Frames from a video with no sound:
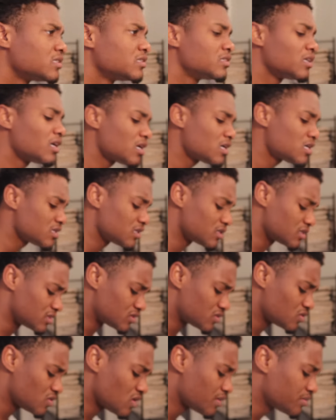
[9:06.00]
it
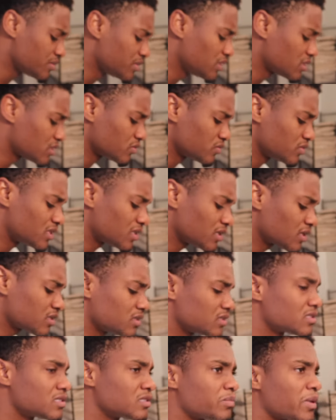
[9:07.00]
does. You got me looking
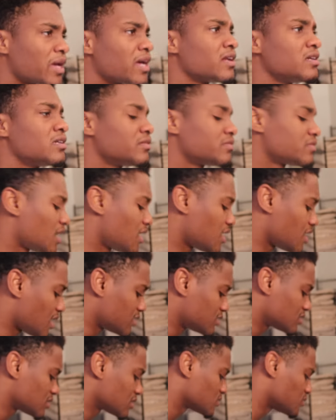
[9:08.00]
ridiculous. It's bad enough that
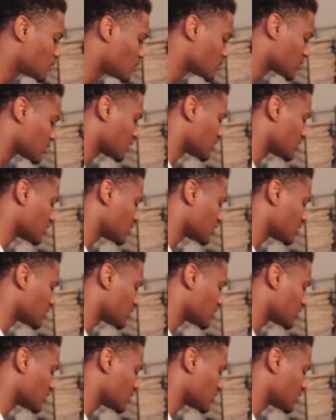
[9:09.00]
I just woke